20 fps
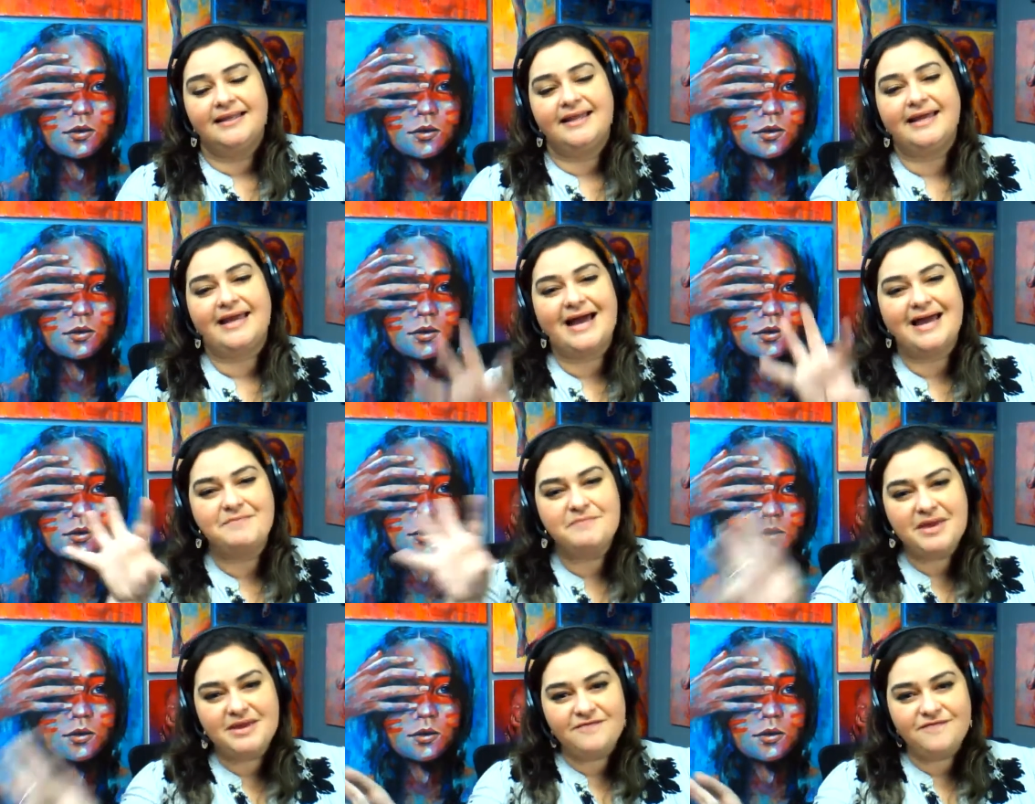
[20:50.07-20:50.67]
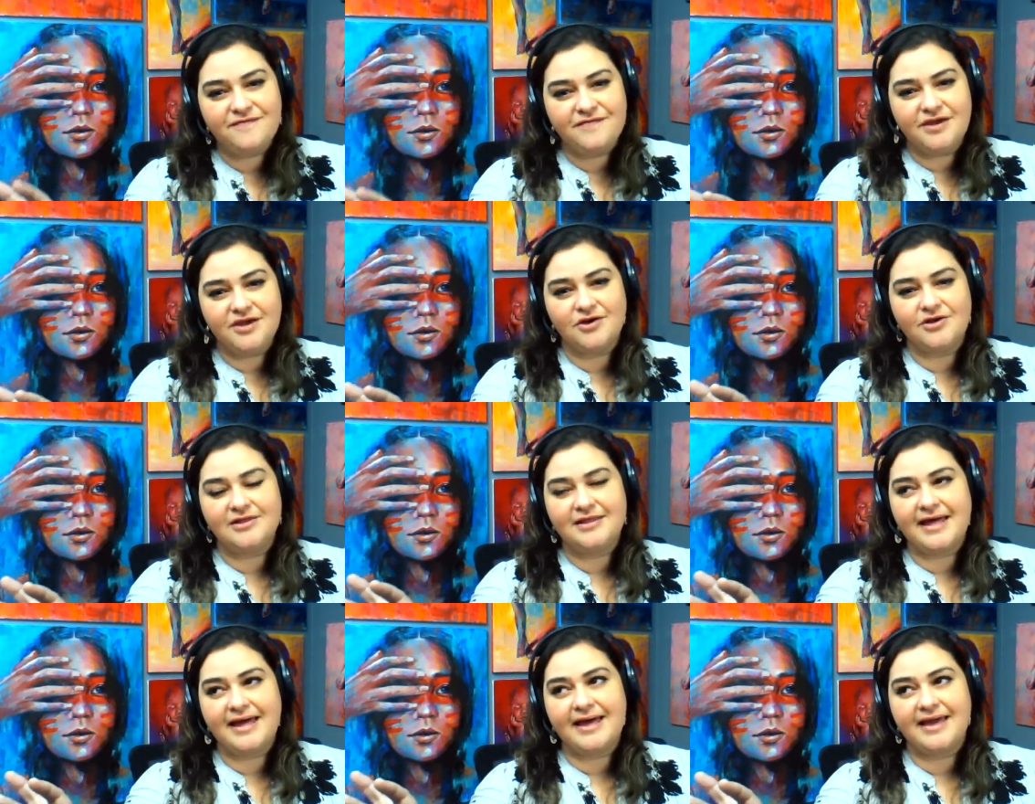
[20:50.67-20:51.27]
Speaker 1: Like mm. I may
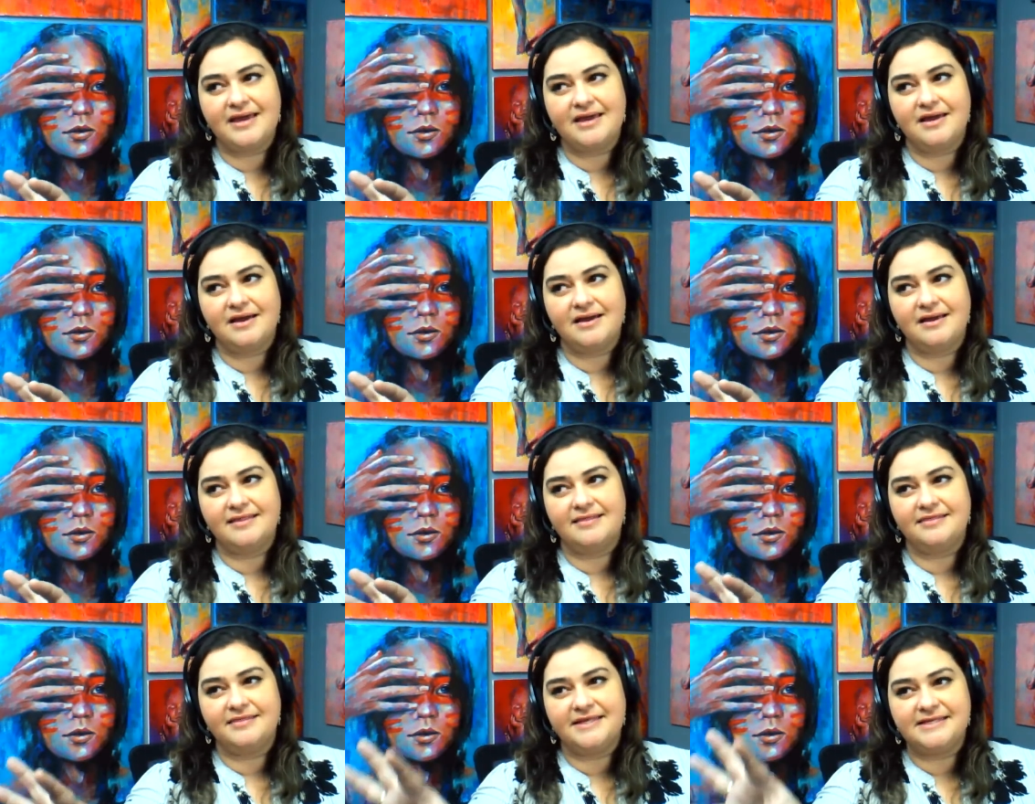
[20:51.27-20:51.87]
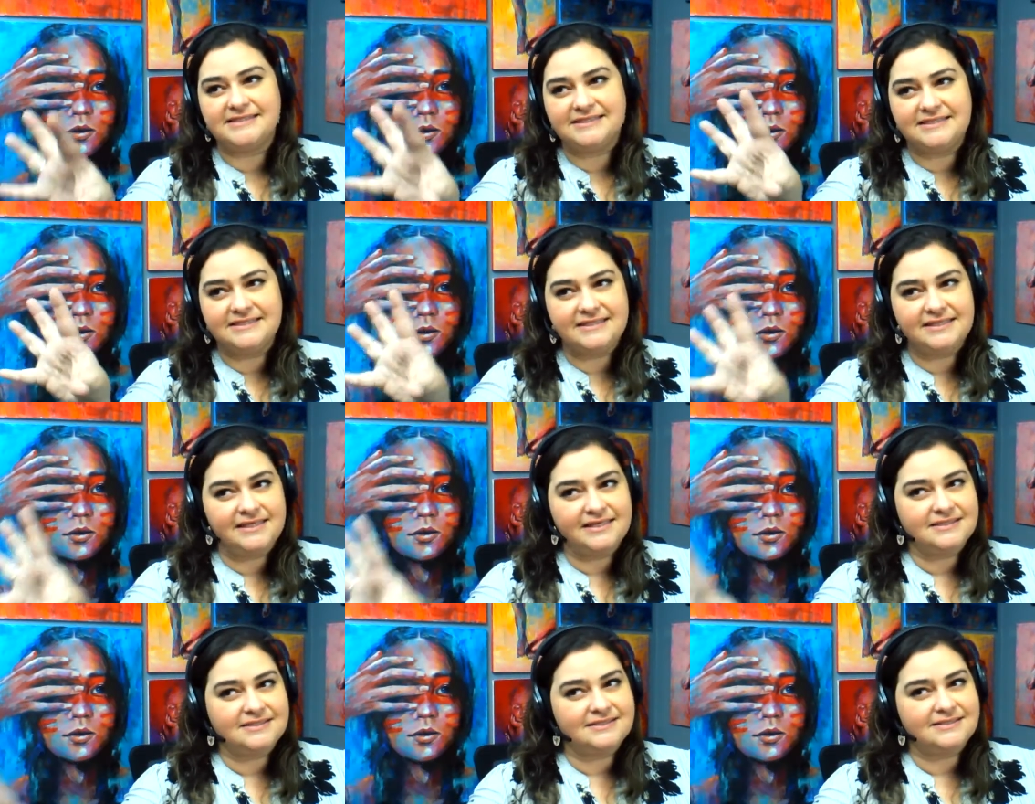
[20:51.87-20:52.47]
feel like this
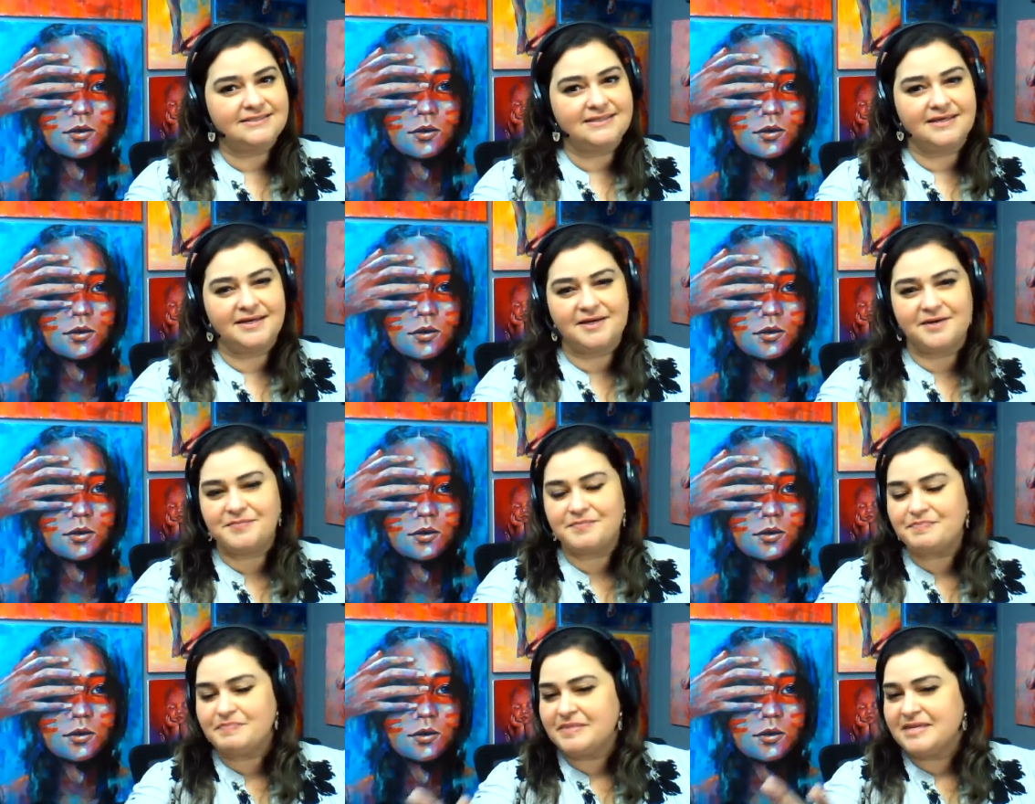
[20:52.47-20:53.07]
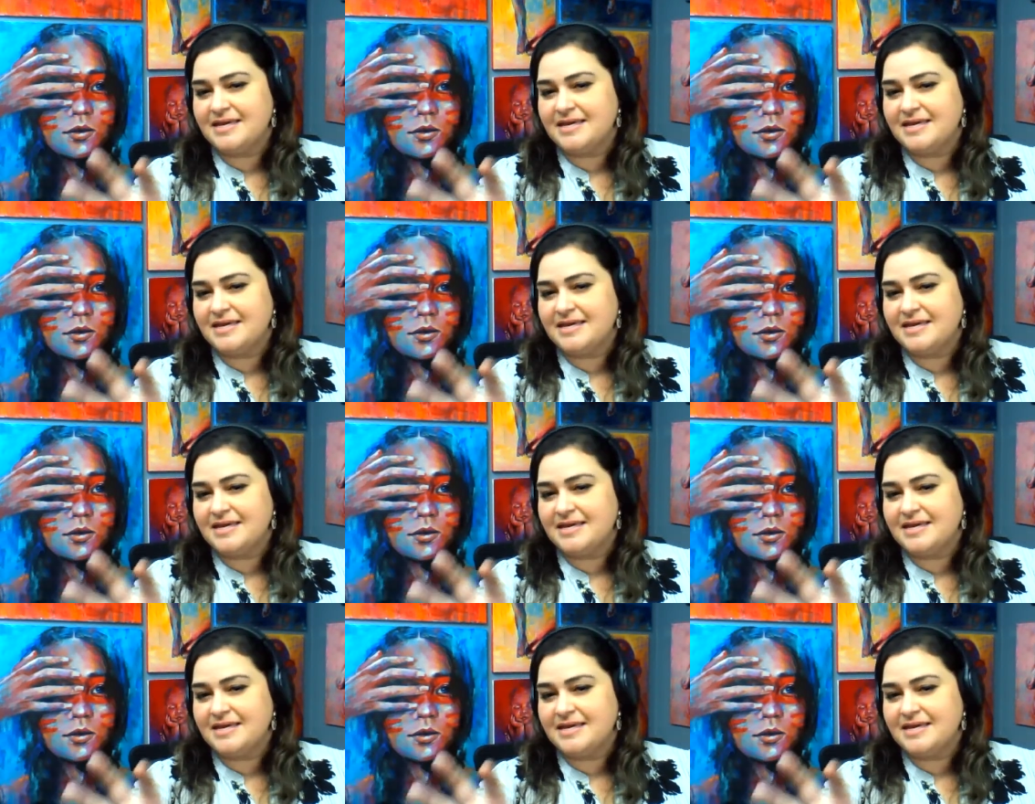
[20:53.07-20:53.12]
needs uh,